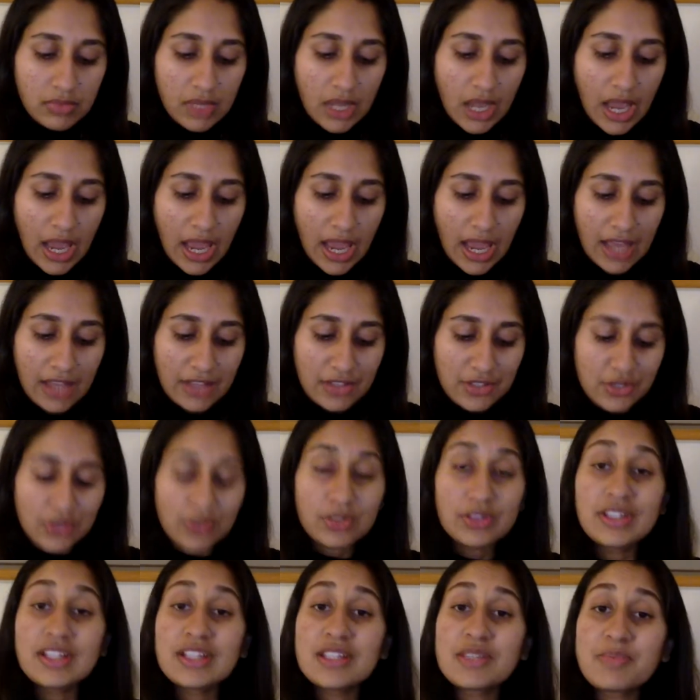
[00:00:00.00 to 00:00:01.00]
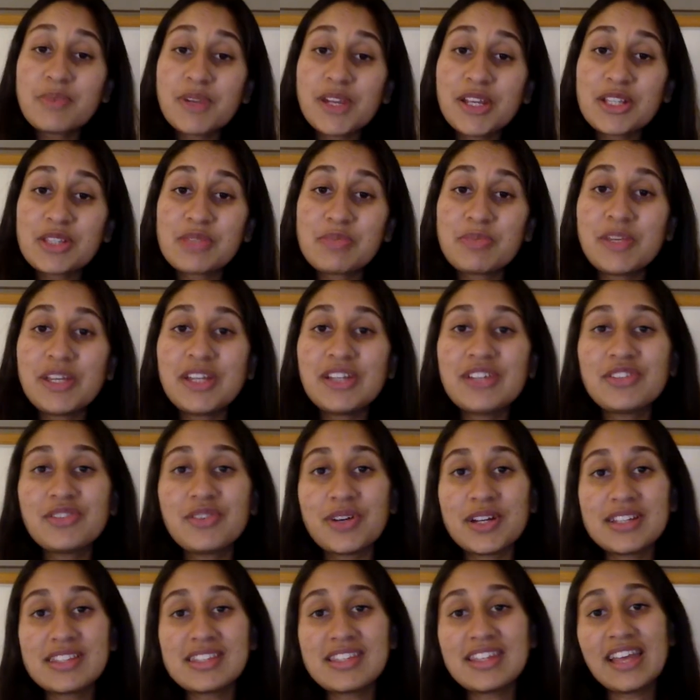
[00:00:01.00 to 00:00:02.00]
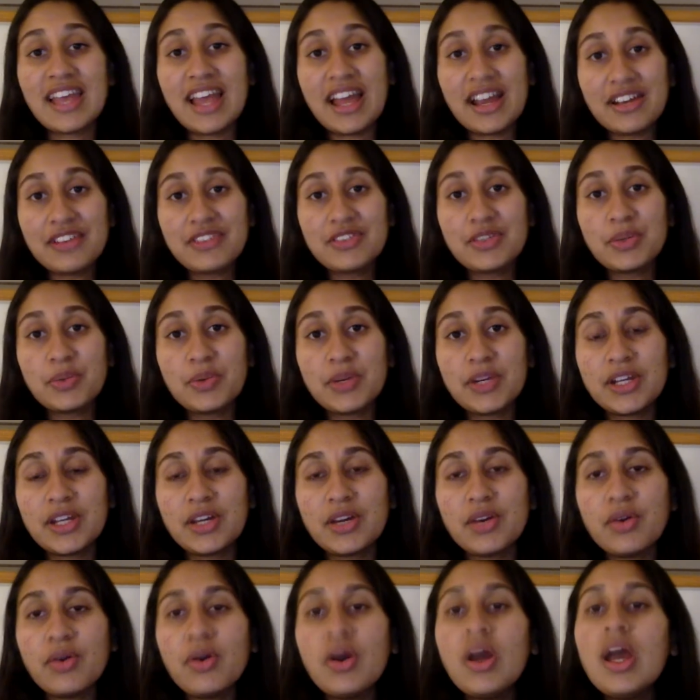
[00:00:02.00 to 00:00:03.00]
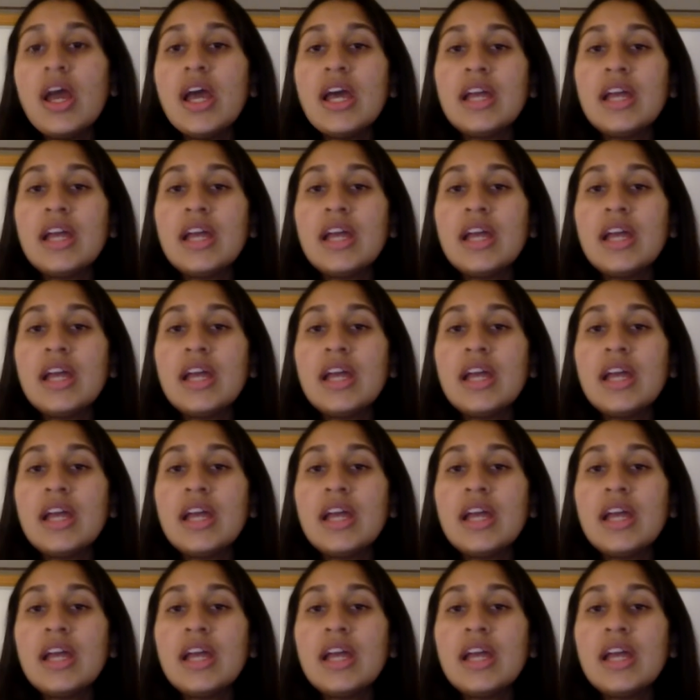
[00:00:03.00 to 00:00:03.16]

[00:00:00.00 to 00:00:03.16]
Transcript: And so this brings me towards the end of the video.